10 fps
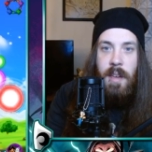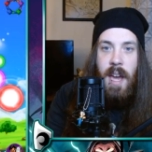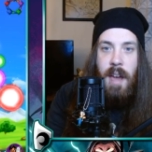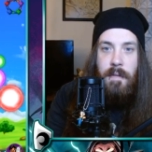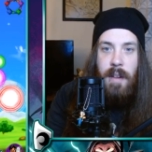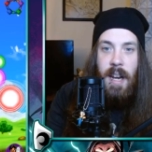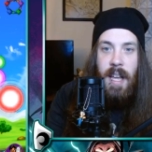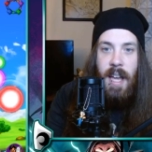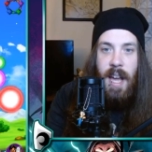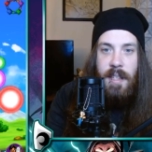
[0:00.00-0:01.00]
get every
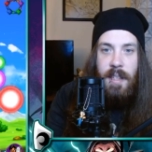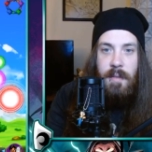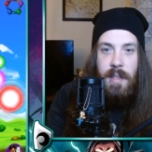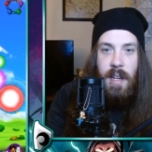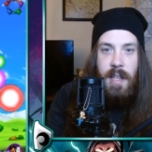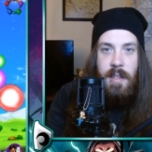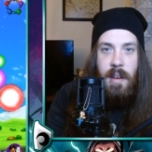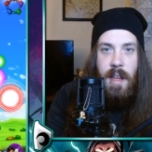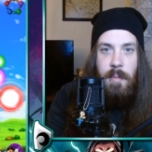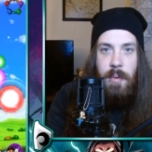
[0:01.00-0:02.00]
link active. So let's go
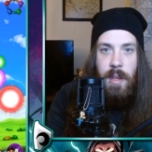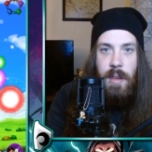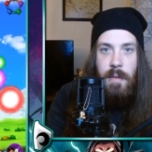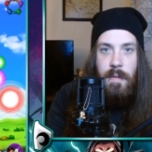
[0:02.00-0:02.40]
ahead and put you